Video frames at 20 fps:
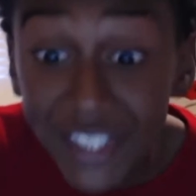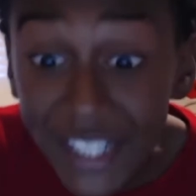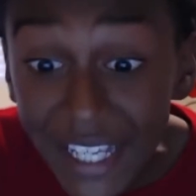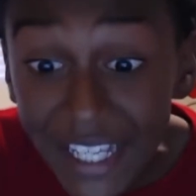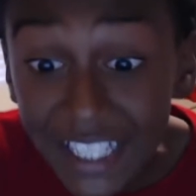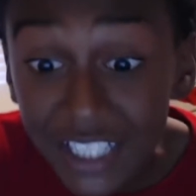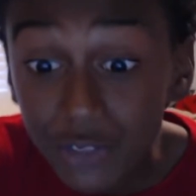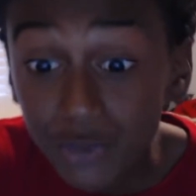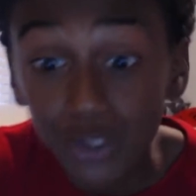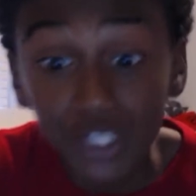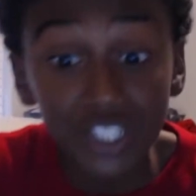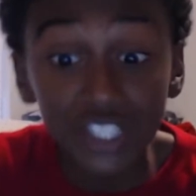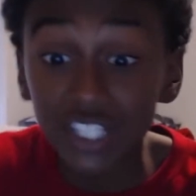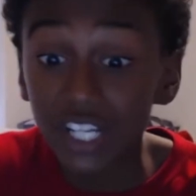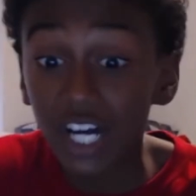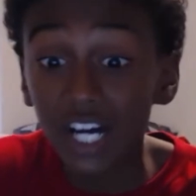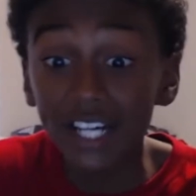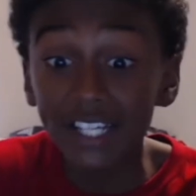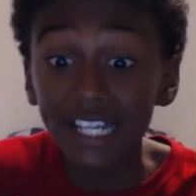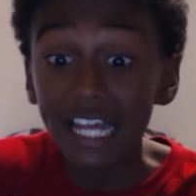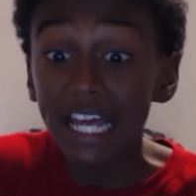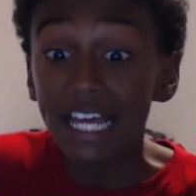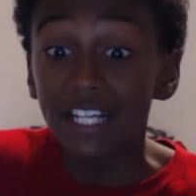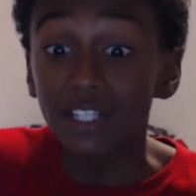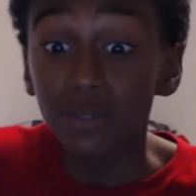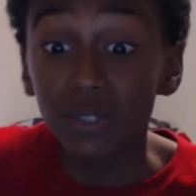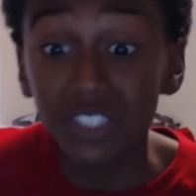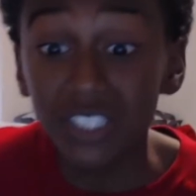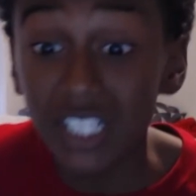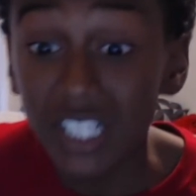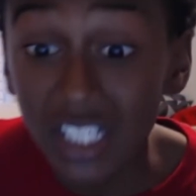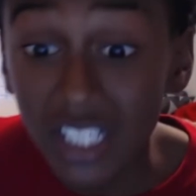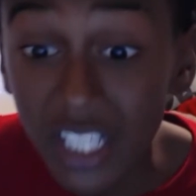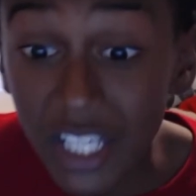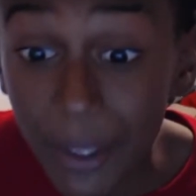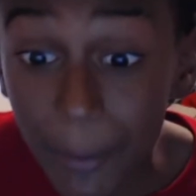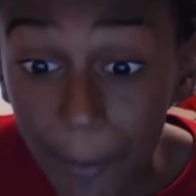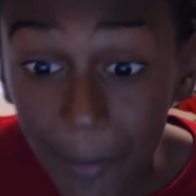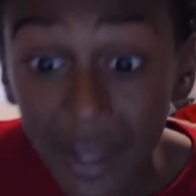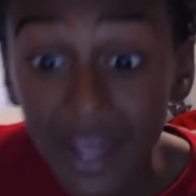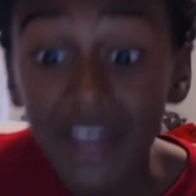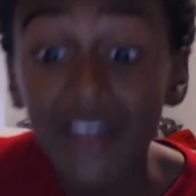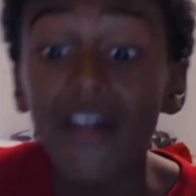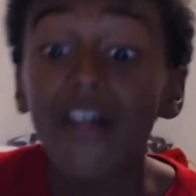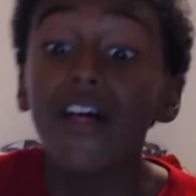scene, switch cut, switch the clip.